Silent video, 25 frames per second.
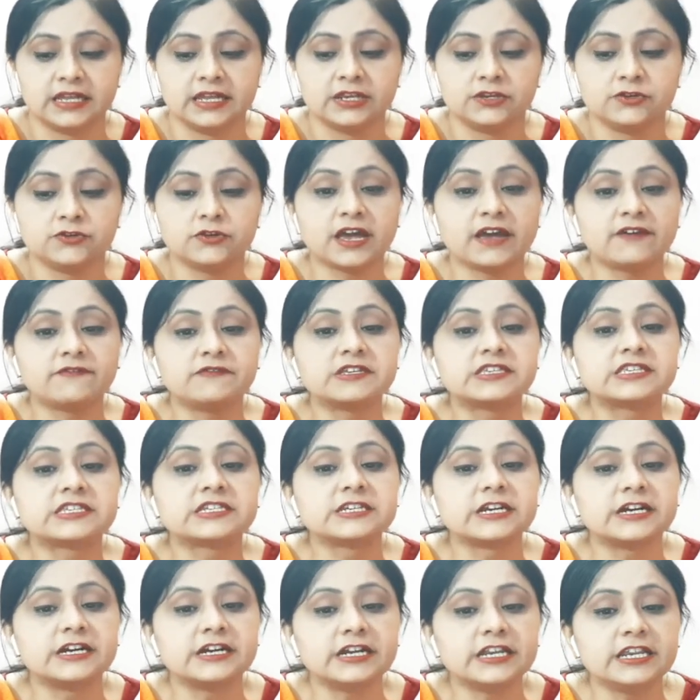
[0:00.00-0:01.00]
You have
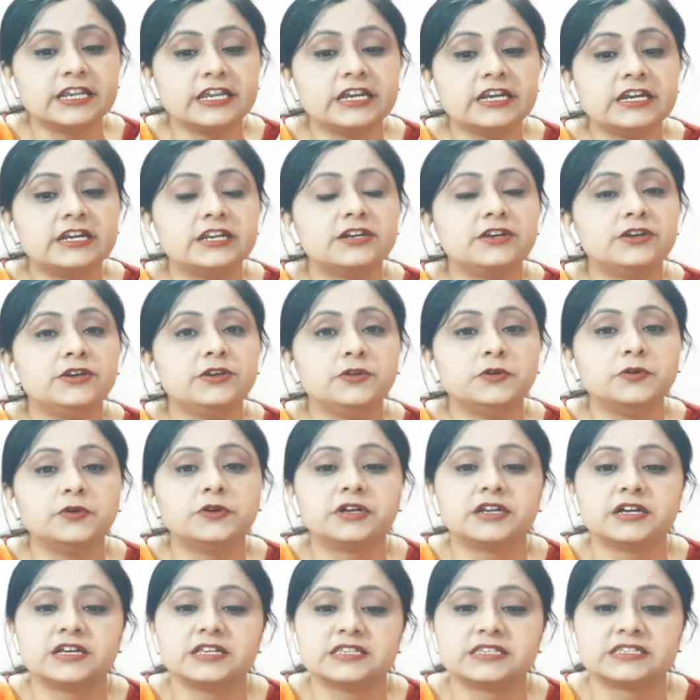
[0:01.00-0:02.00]
studied
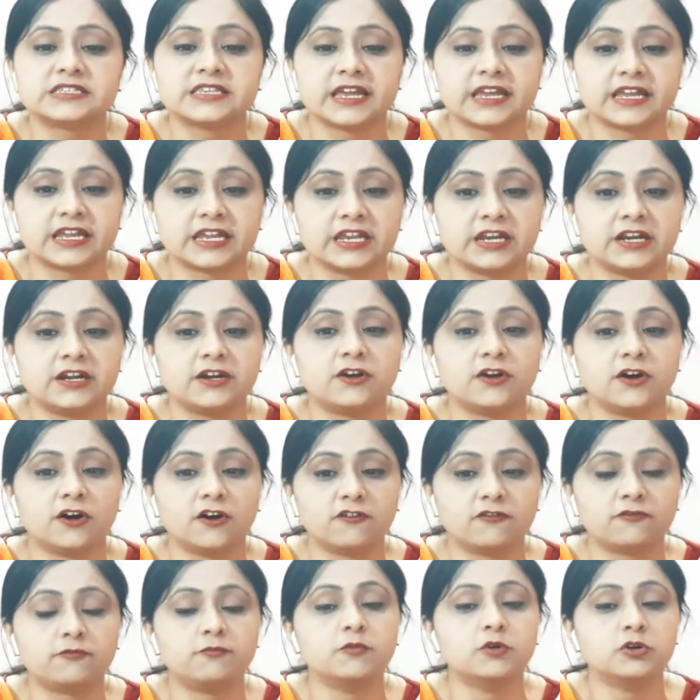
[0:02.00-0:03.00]
Newton's second
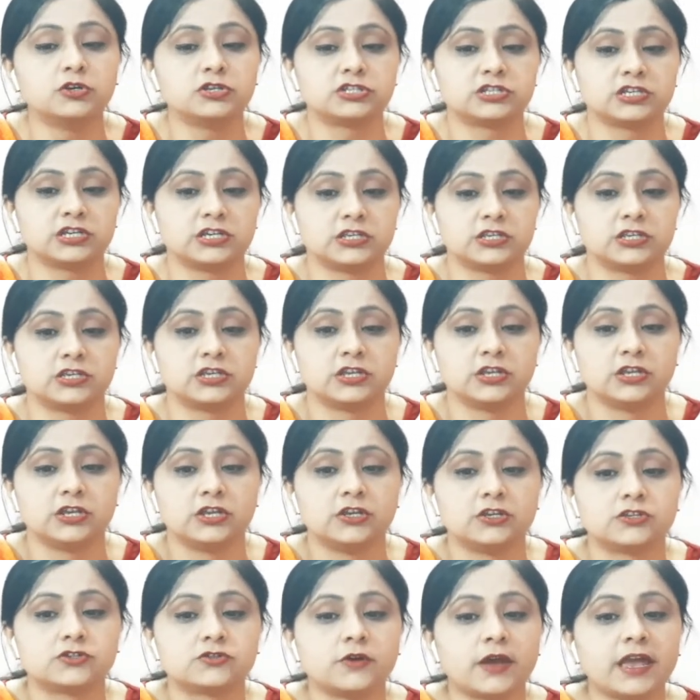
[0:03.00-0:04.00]
law of motion.
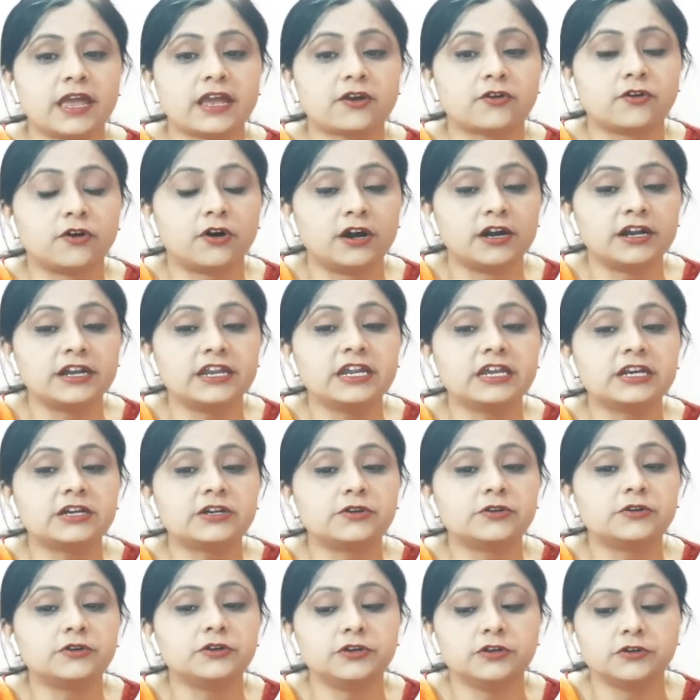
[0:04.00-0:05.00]
So according
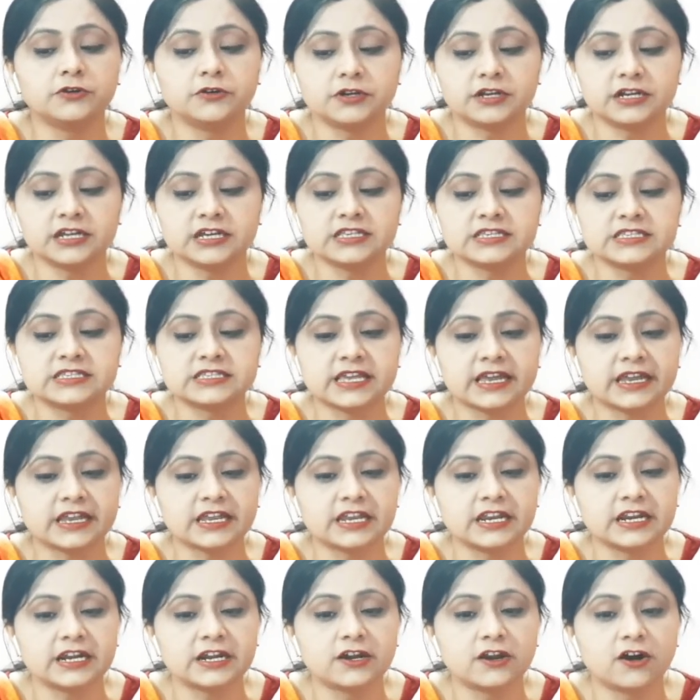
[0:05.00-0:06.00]
to Newton's
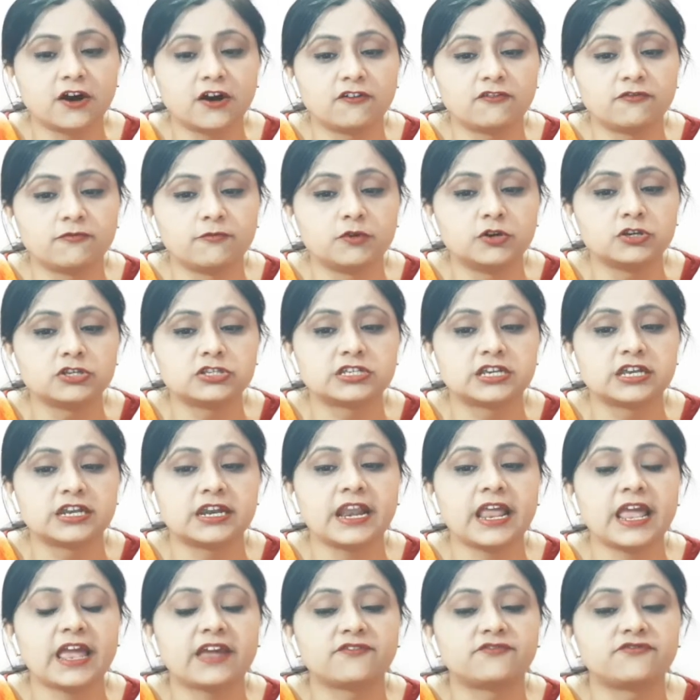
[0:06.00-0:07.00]
second law of
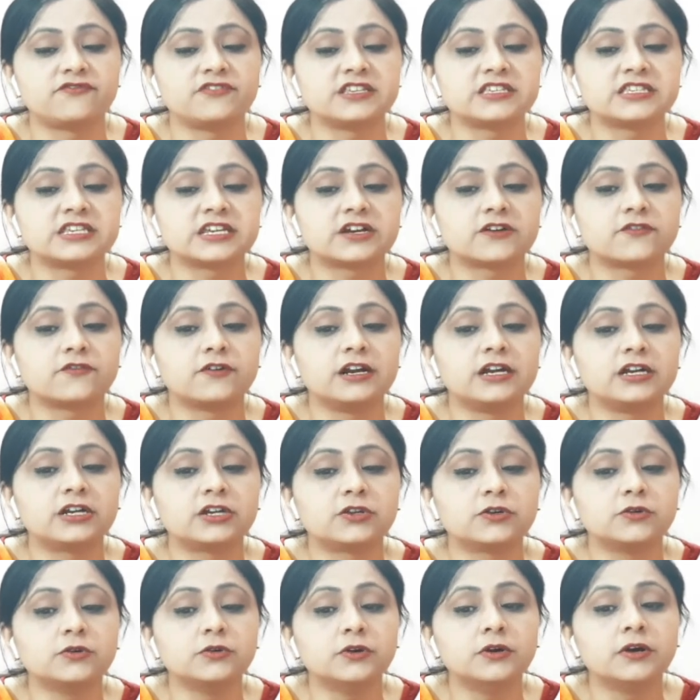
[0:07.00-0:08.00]
motion, F is
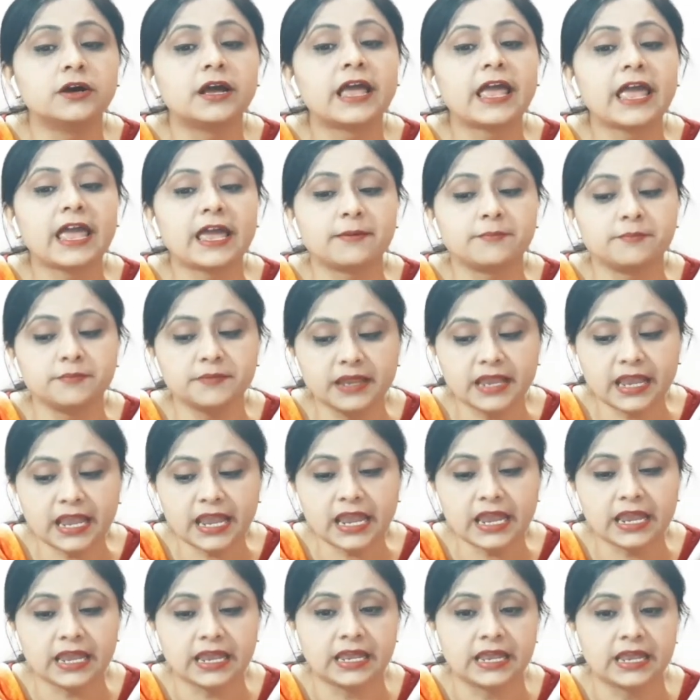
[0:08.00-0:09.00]
equal to
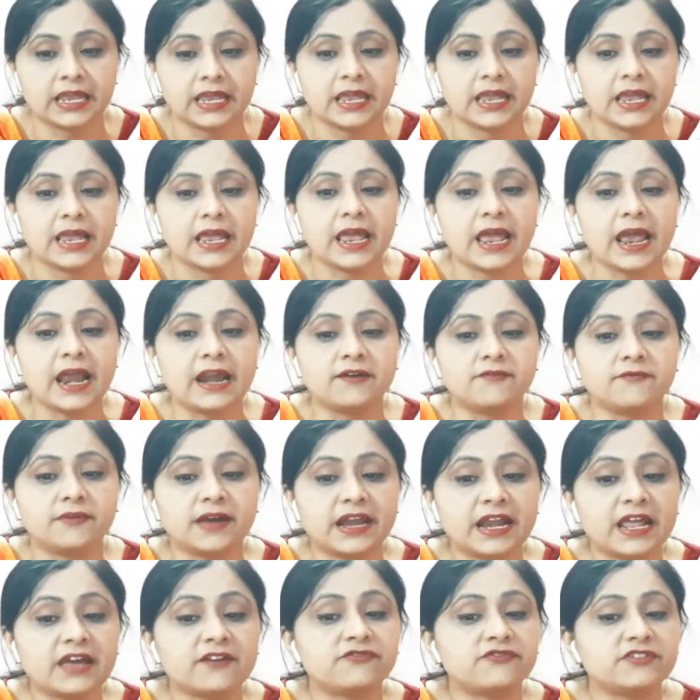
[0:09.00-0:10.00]
ma. And
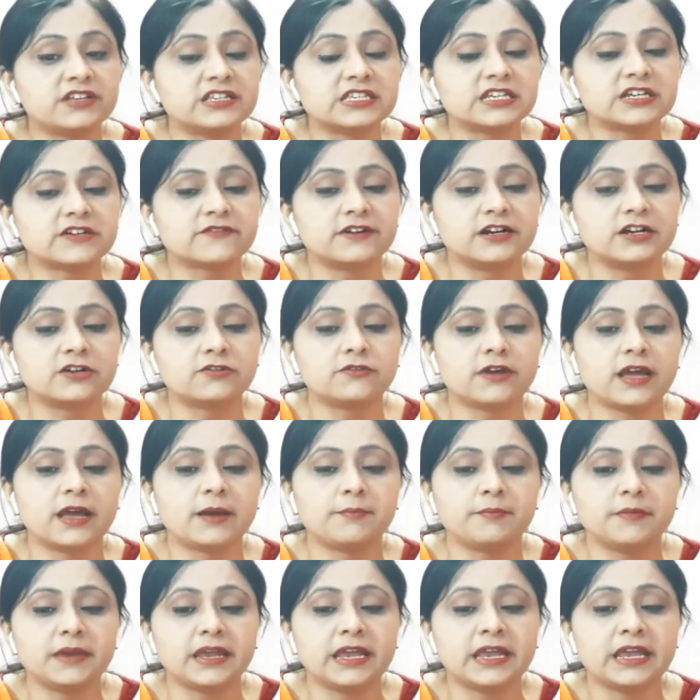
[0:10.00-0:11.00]
when F is equal to
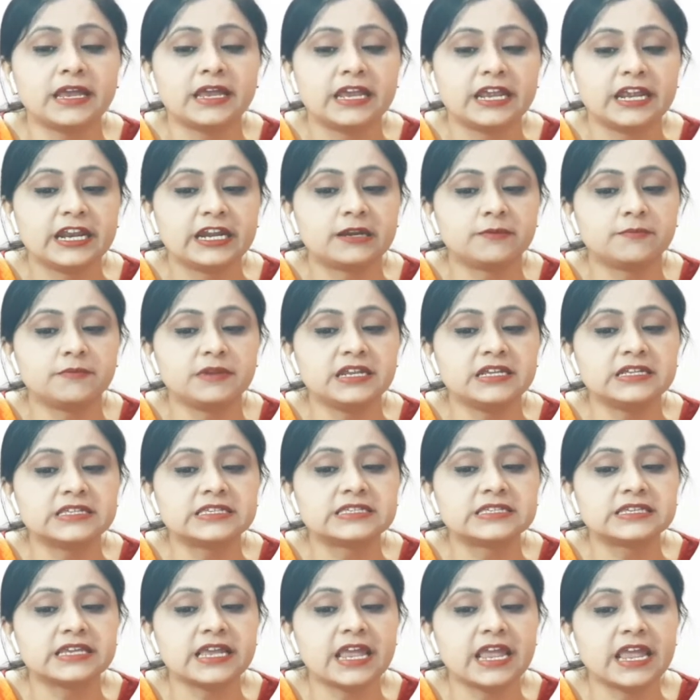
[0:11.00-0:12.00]
ma, it
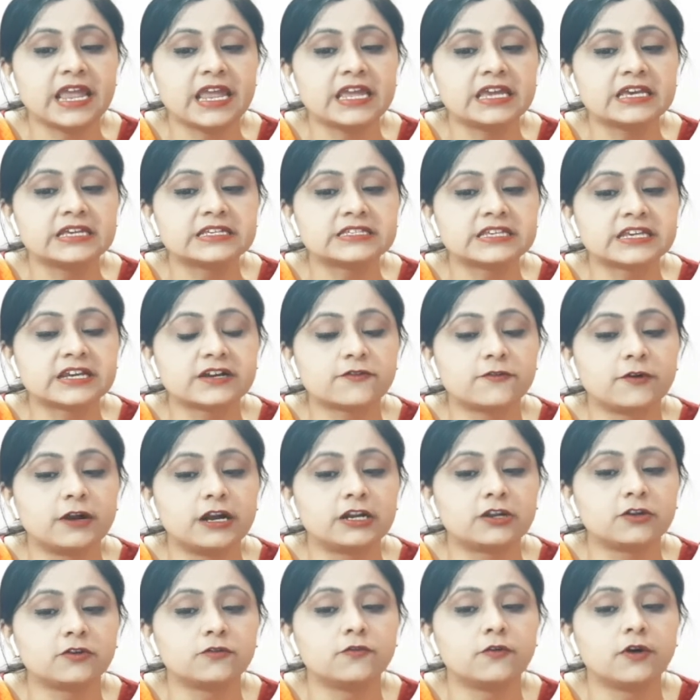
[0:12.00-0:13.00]
means A is
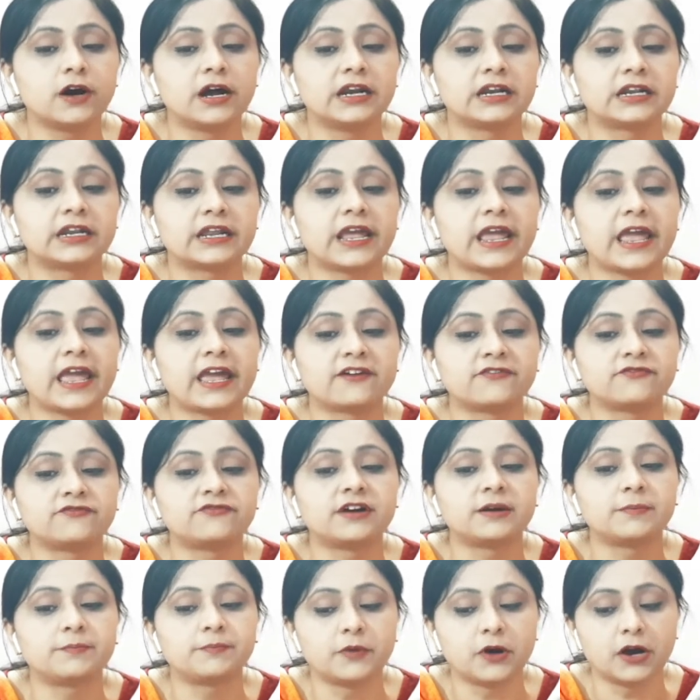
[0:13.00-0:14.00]
equal to what? F
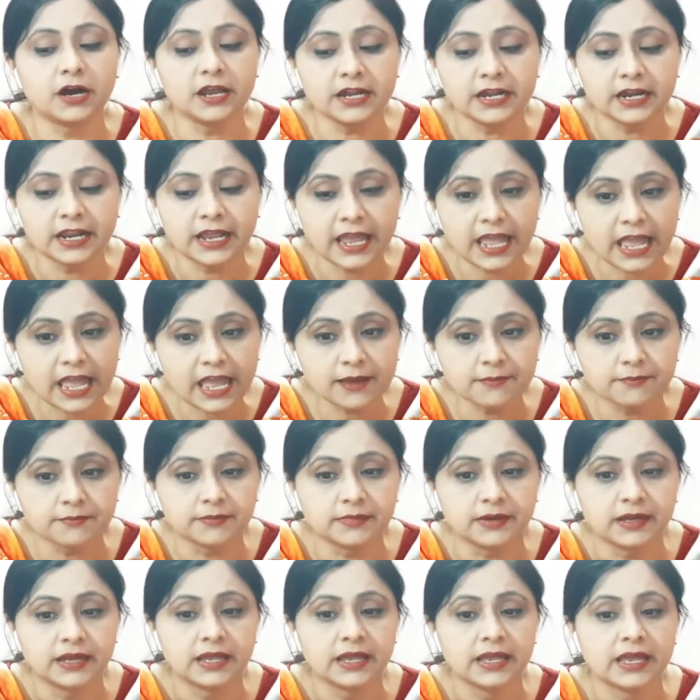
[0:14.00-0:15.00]
upon
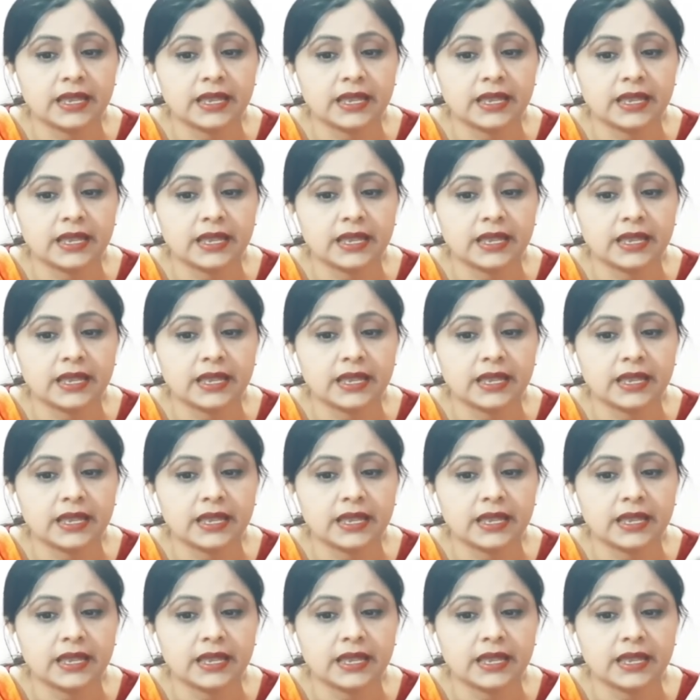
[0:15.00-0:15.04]
m.